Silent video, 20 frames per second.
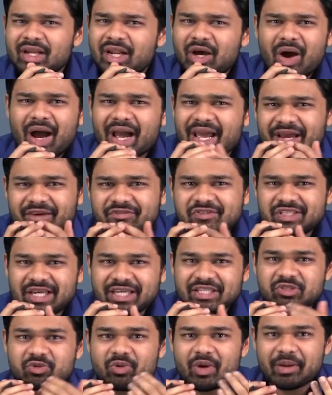Now I have
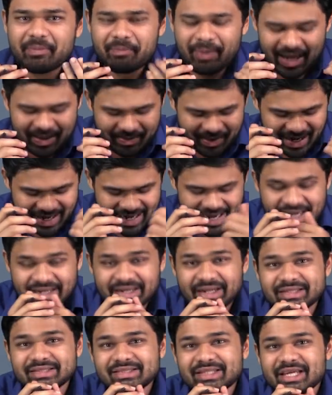sine square pi by 8
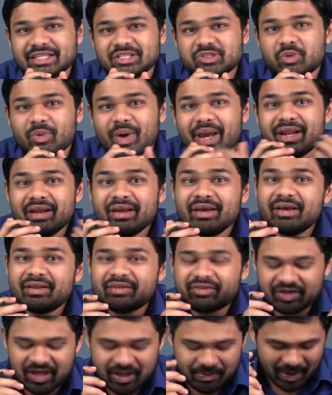and sine square
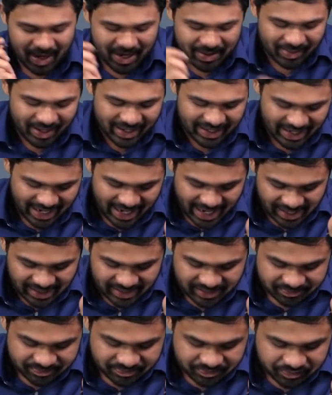3 pi by 8.